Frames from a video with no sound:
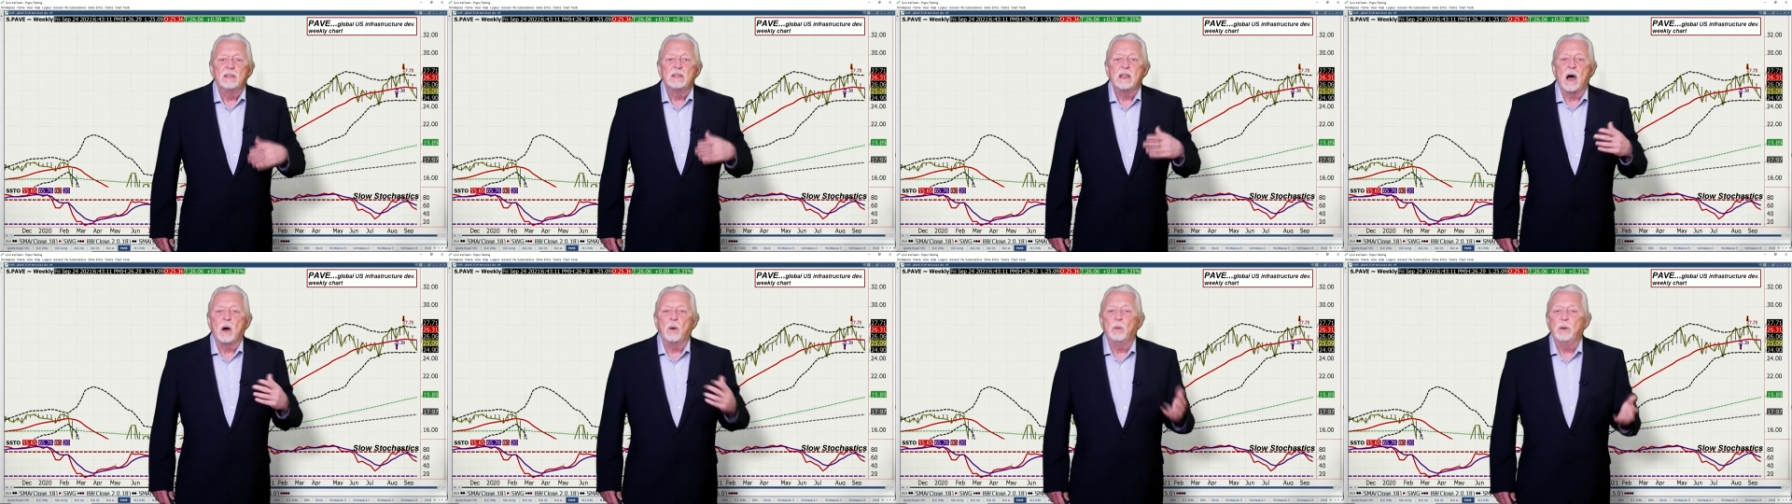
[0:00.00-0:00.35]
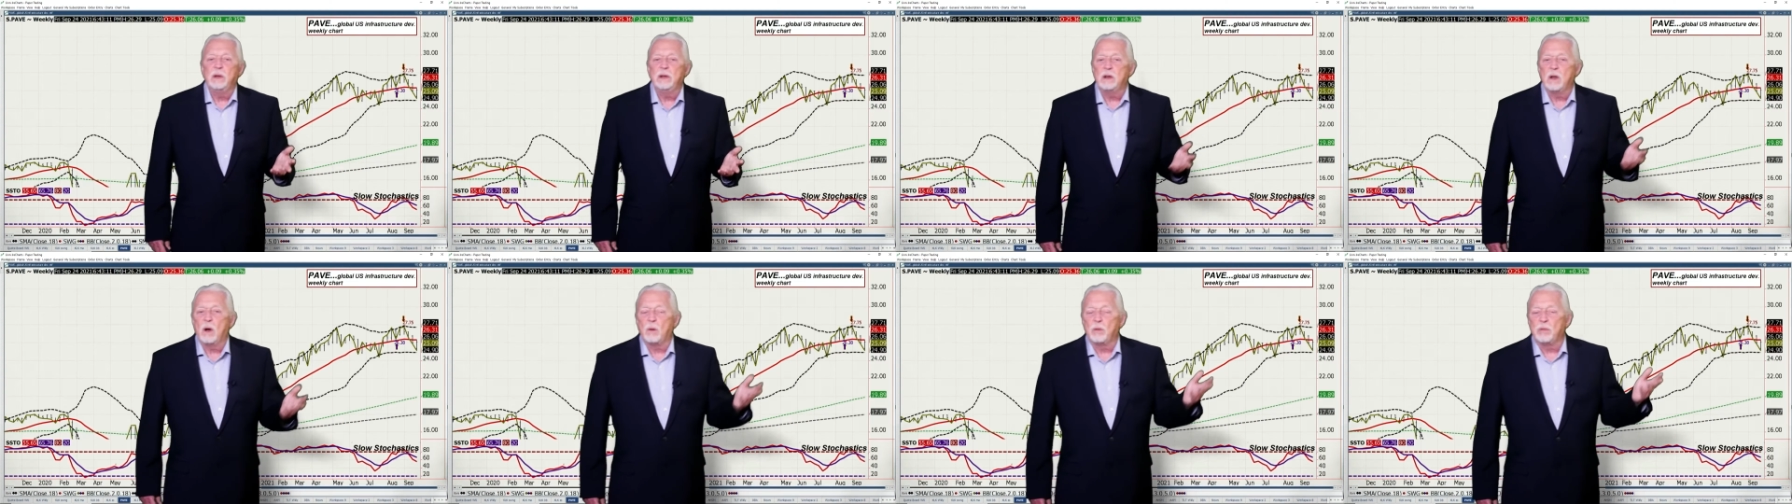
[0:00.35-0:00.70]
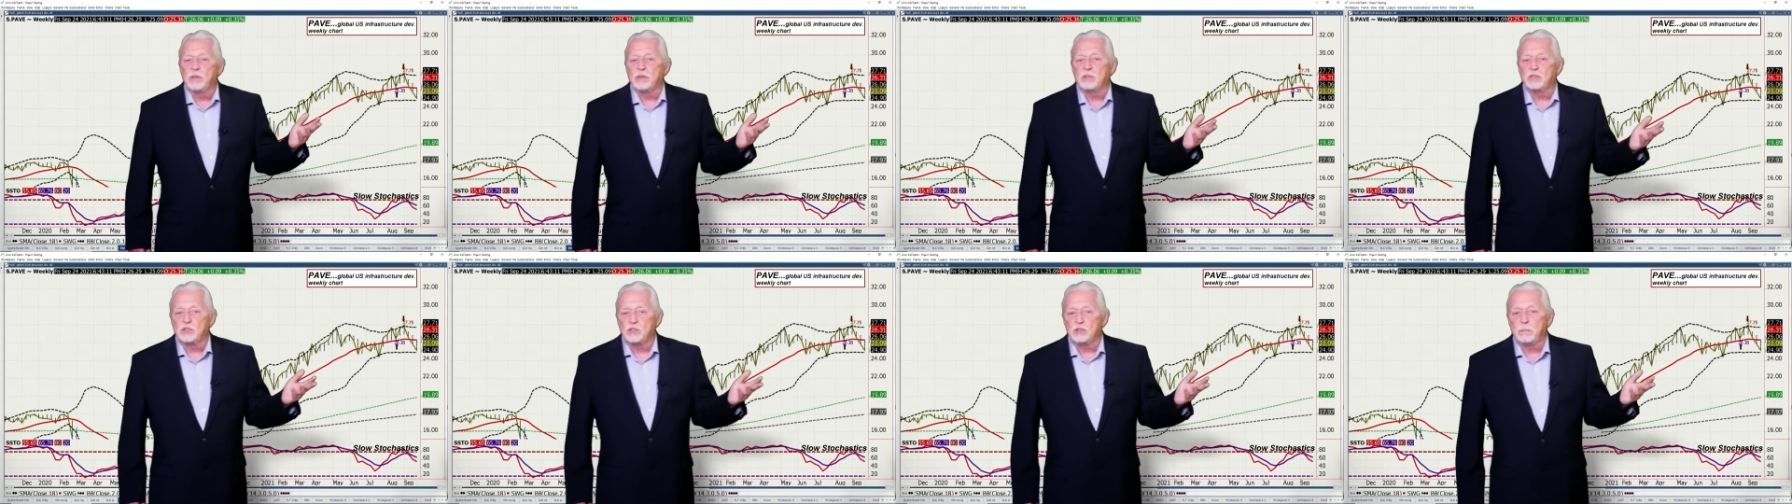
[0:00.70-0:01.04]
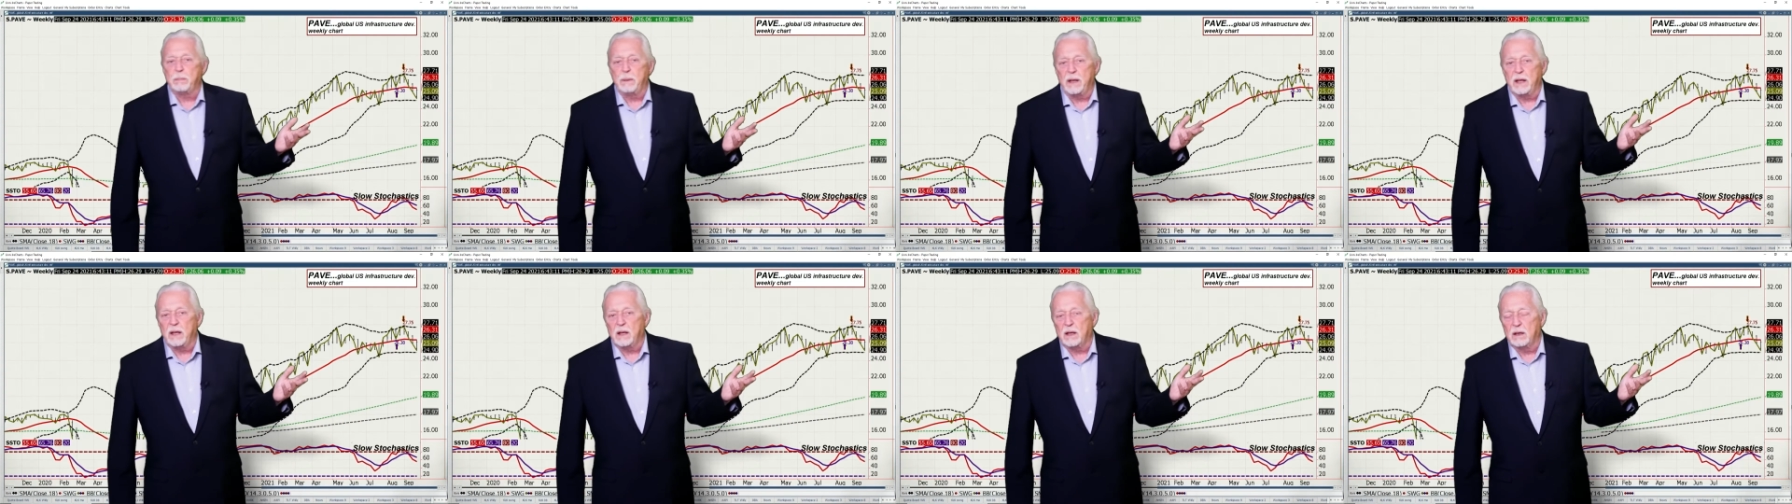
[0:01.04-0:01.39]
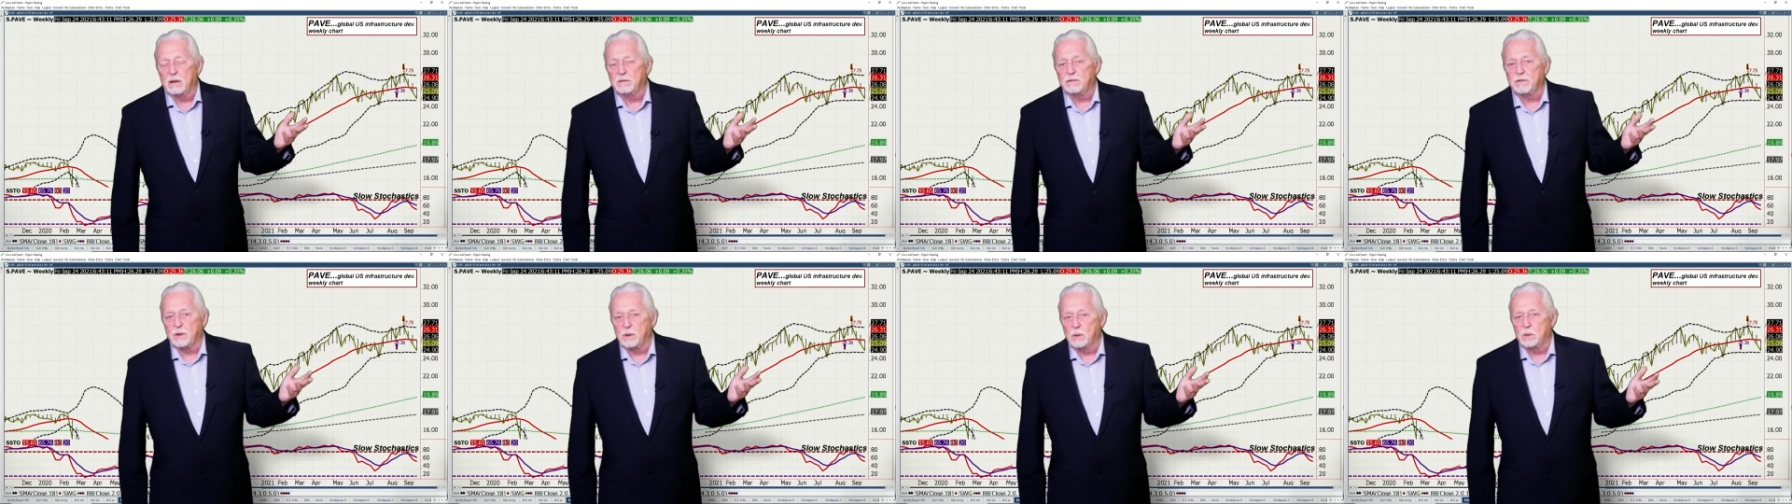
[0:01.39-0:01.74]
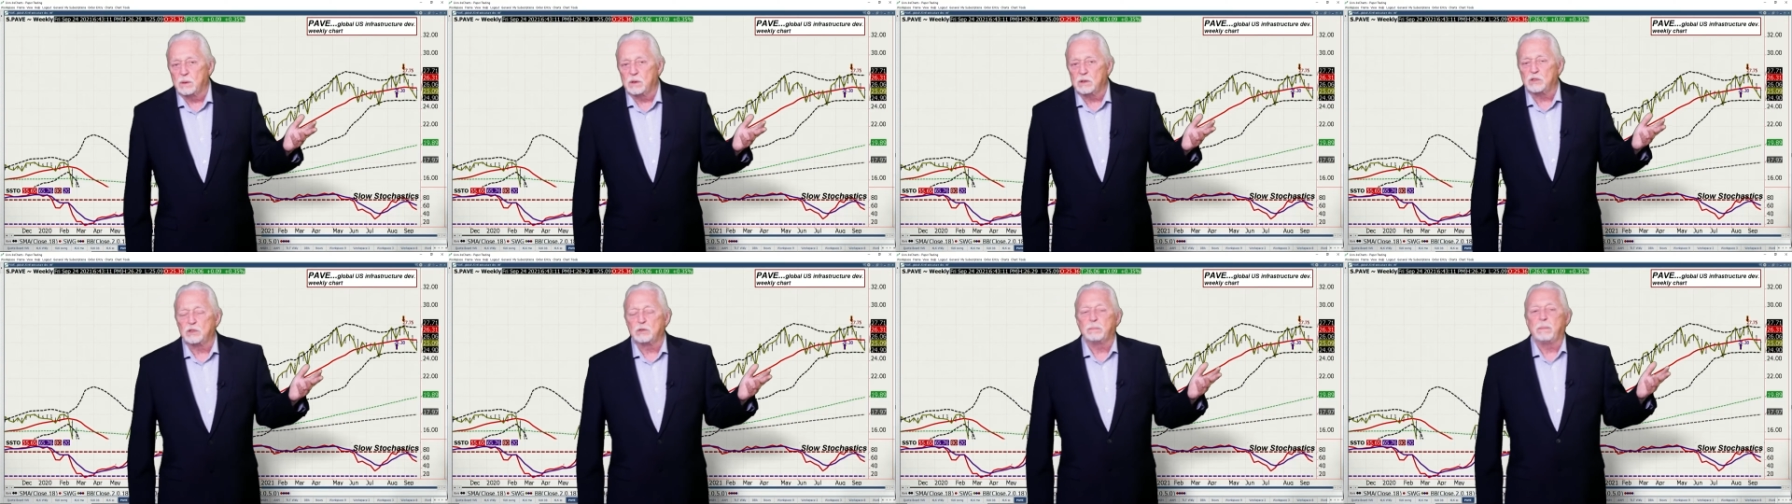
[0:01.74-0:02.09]
Now, we know this is being
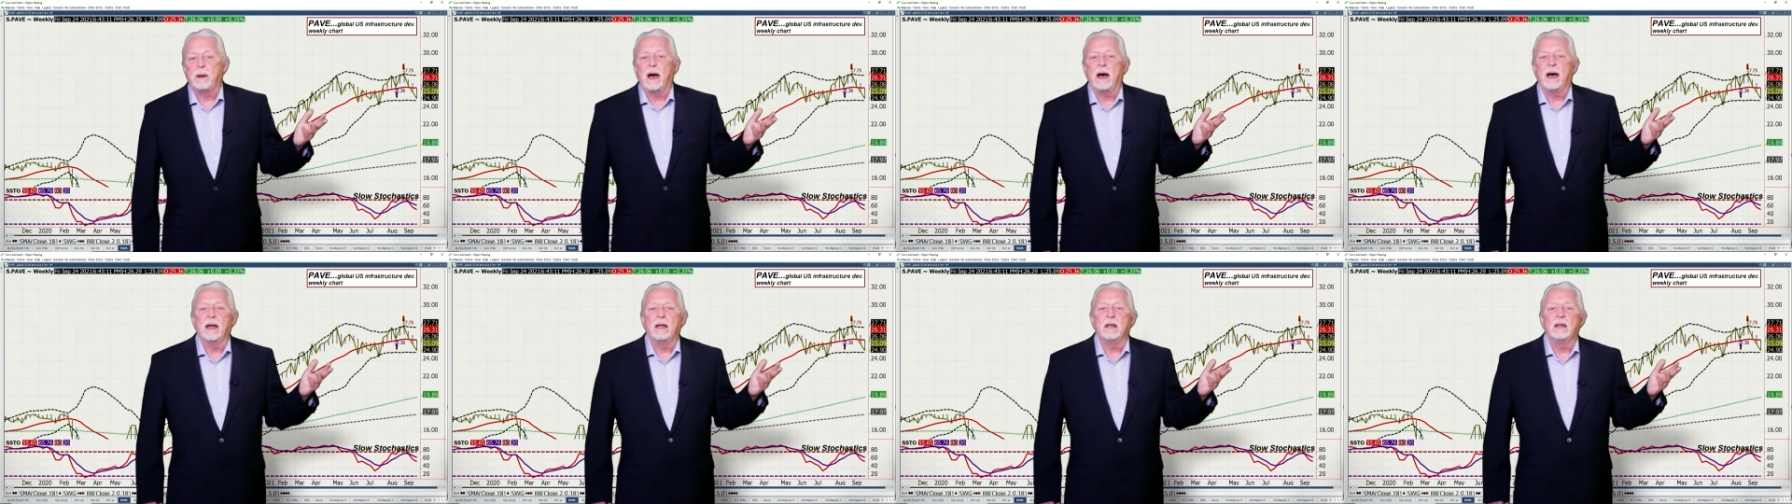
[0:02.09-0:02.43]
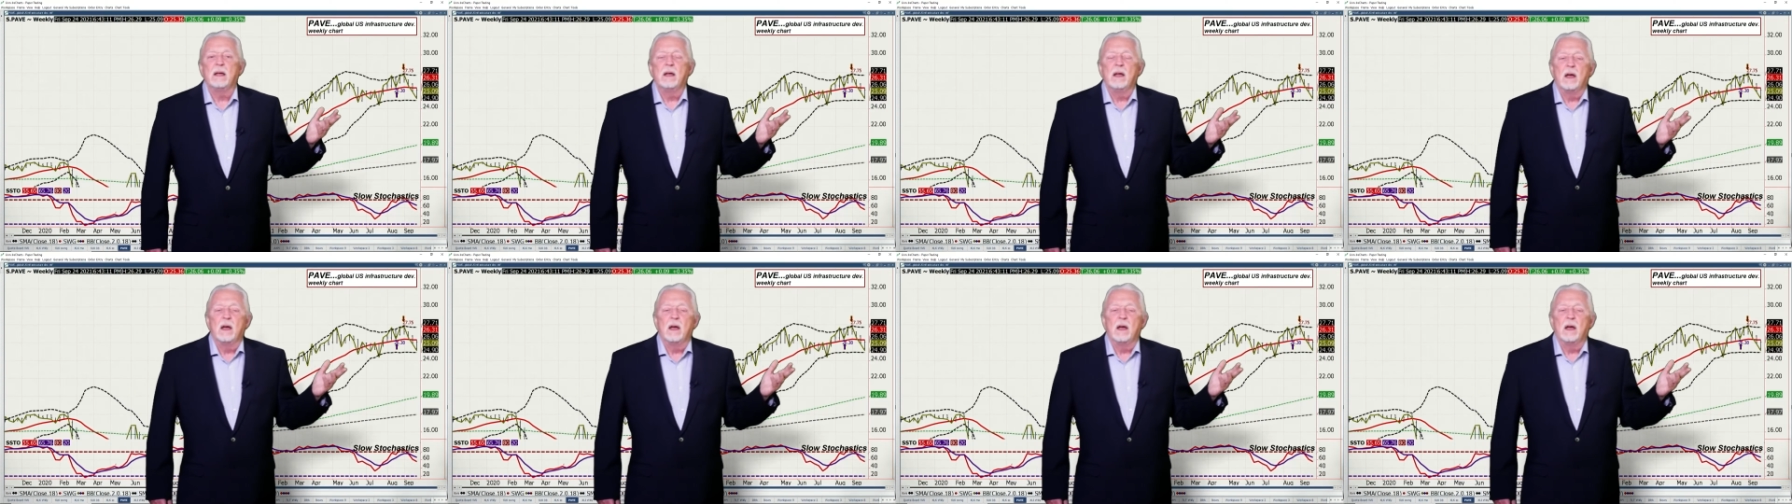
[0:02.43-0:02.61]
influenced by